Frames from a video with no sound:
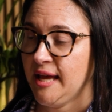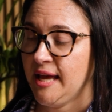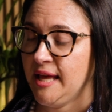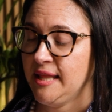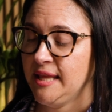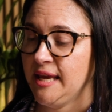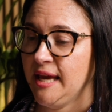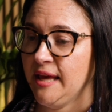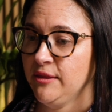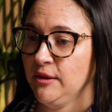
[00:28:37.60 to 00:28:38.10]

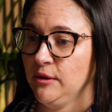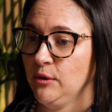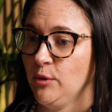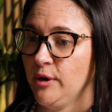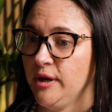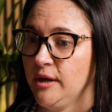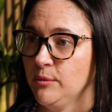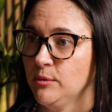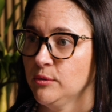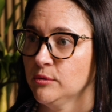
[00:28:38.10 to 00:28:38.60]
And the other
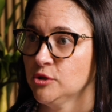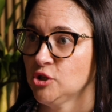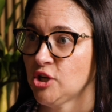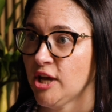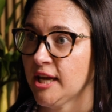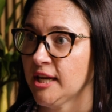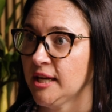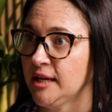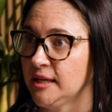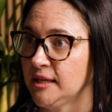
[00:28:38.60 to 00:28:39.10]
lawyer will
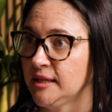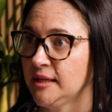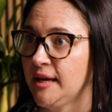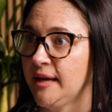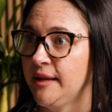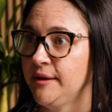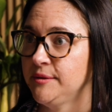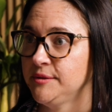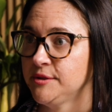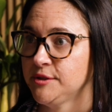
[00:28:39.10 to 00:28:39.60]
check it
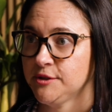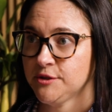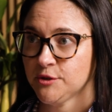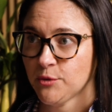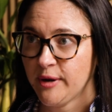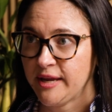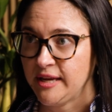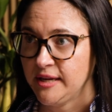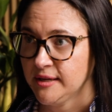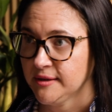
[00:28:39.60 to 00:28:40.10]
and
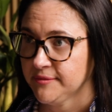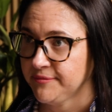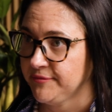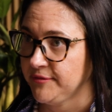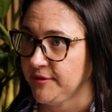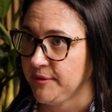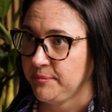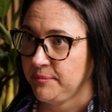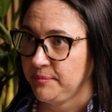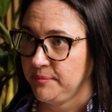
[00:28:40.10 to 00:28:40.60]
tweak
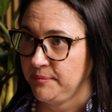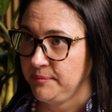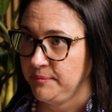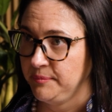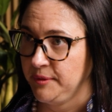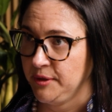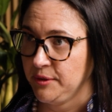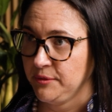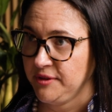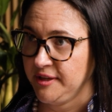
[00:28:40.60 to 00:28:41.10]
for,
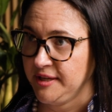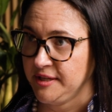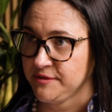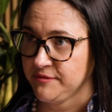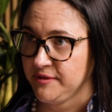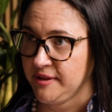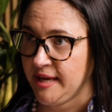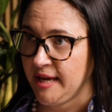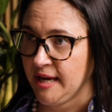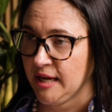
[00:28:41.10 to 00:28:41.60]

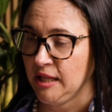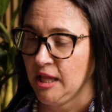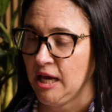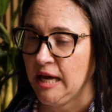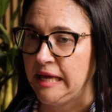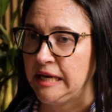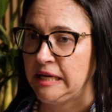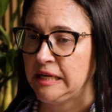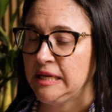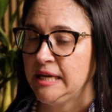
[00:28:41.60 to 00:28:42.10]
things for their
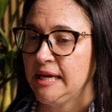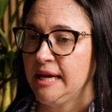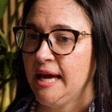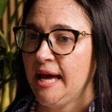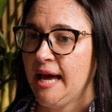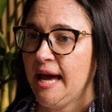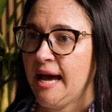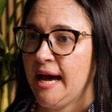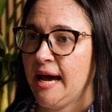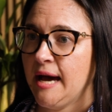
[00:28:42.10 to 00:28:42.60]
client.
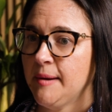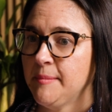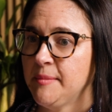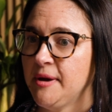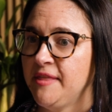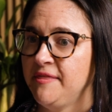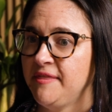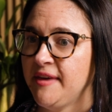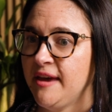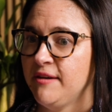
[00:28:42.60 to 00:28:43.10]

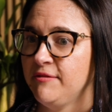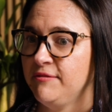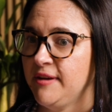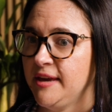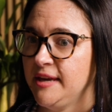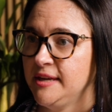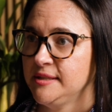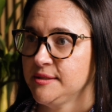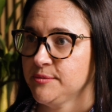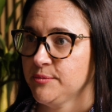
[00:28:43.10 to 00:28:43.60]
And their
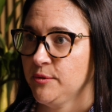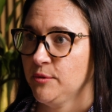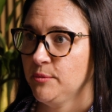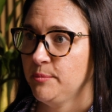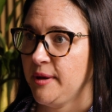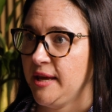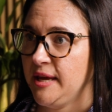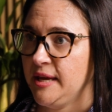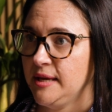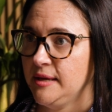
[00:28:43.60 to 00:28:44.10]
fees will
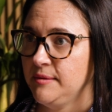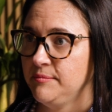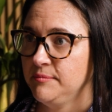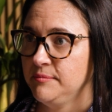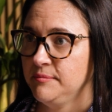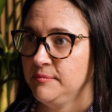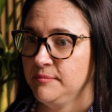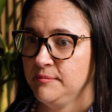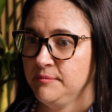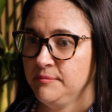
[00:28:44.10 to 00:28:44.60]
be
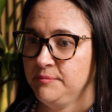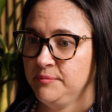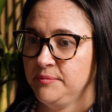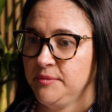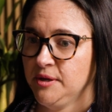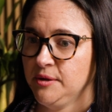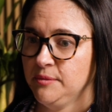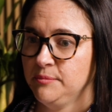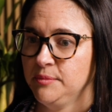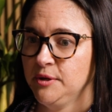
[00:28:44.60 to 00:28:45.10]

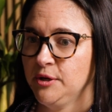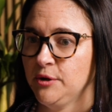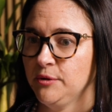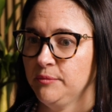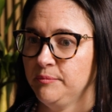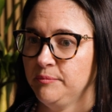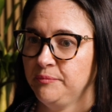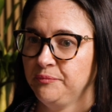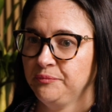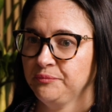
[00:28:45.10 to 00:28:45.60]

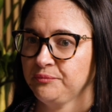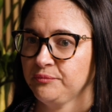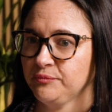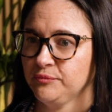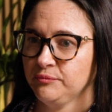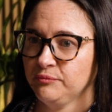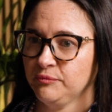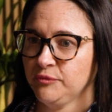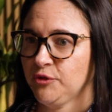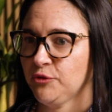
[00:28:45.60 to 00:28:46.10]
the,
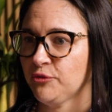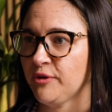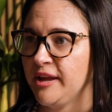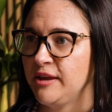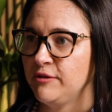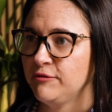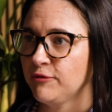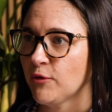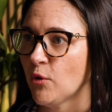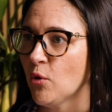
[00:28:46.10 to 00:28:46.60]

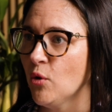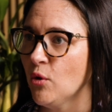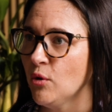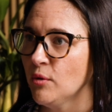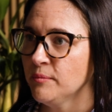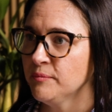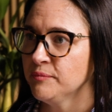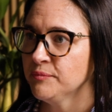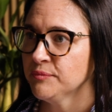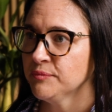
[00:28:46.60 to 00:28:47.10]
3, 4.